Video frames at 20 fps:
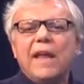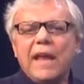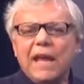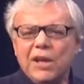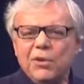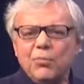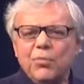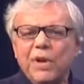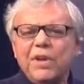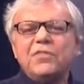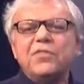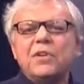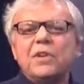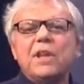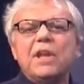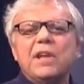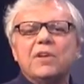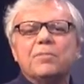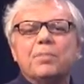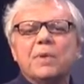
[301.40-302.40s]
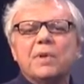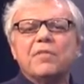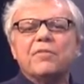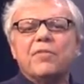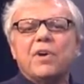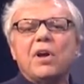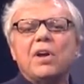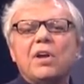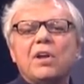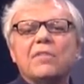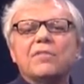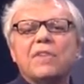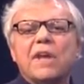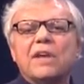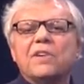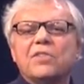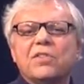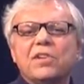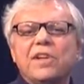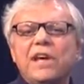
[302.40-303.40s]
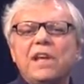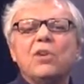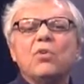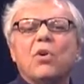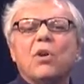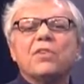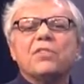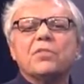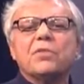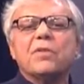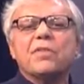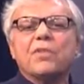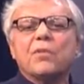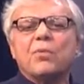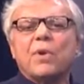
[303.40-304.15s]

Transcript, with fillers: He recently has been involved as lead author of the